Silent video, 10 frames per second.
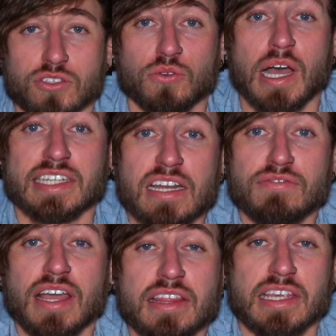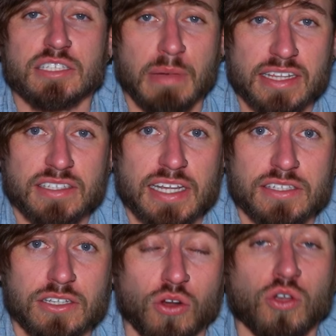So identifying these
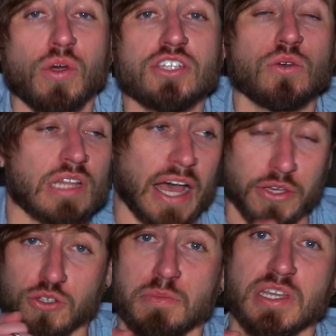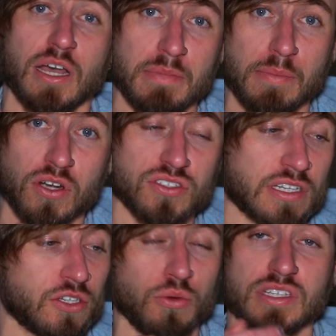mindsets are going to allow you to become the
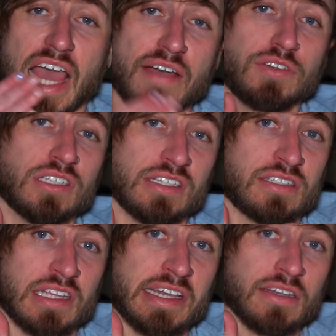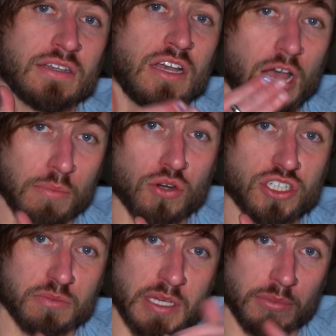person who effortlessly
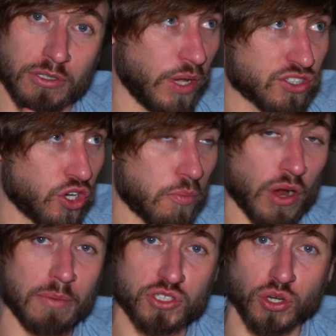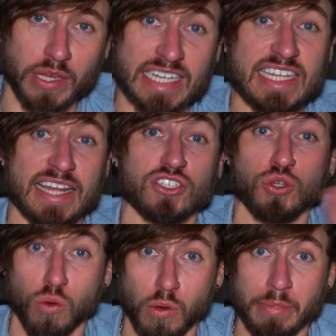approaches people, who has no problem showing intent
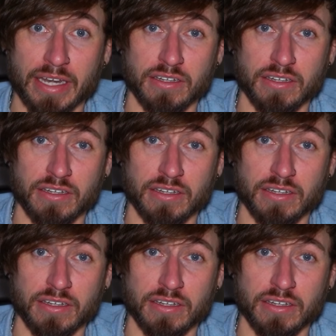to a woman.